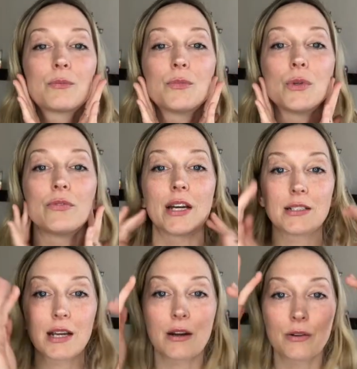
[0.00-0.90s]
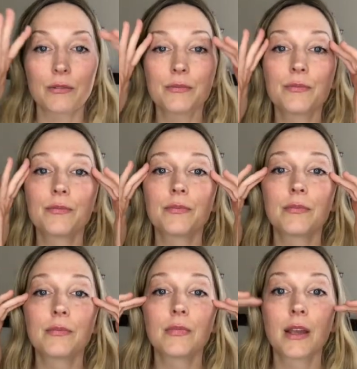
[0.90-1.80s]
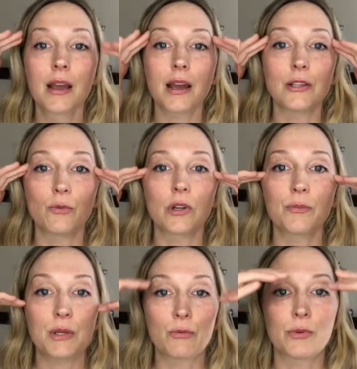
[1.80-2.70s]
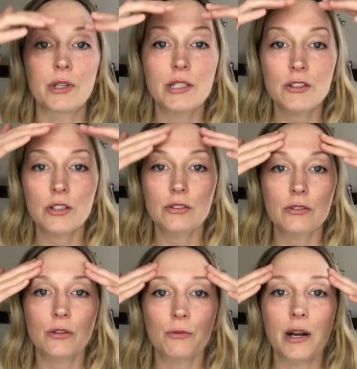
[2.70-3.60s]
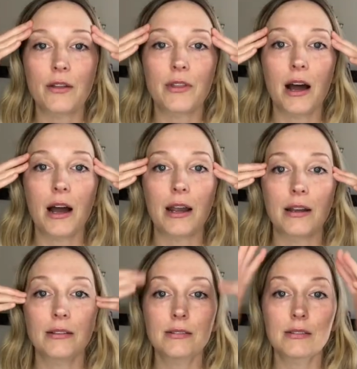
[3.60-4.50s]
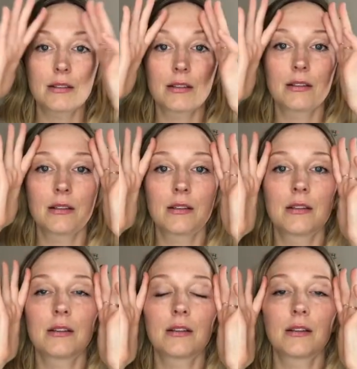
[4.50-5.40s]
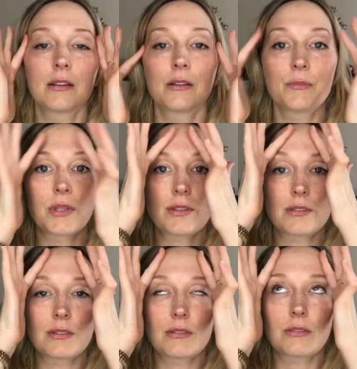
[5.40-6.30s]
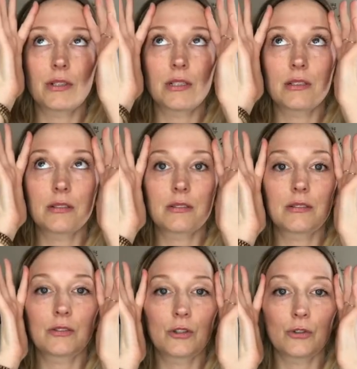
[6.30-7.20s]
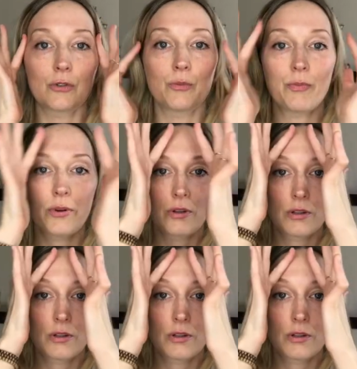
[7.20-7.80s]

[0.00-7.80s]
move that down. And you want to be really gentle around the eyes, but this is going to scoop